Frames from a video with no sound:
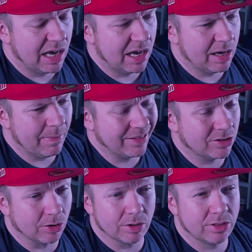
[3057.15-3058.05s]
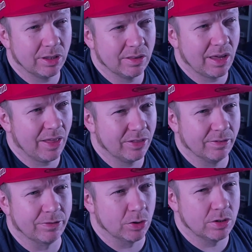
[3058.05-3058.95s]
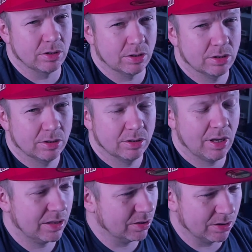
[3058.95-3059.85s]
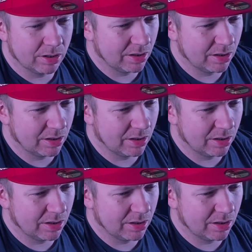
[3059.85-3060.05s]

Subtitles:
I don't think they had the funds. I don't think